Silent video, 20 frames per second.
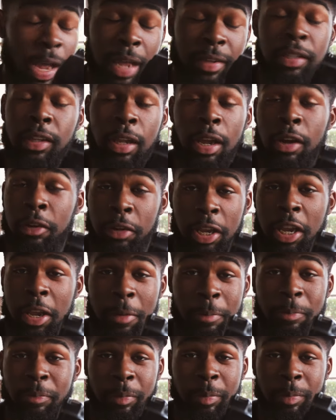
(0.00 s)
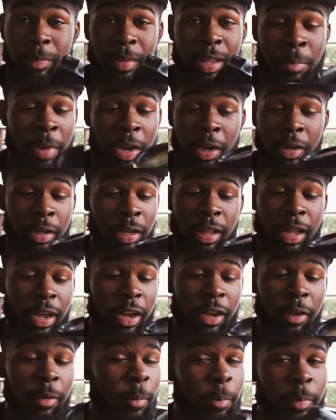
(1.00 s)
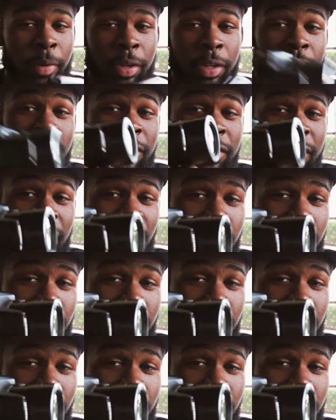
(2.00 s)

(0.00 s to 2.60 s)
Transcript: That's a long name, I'm not gonna lie. But this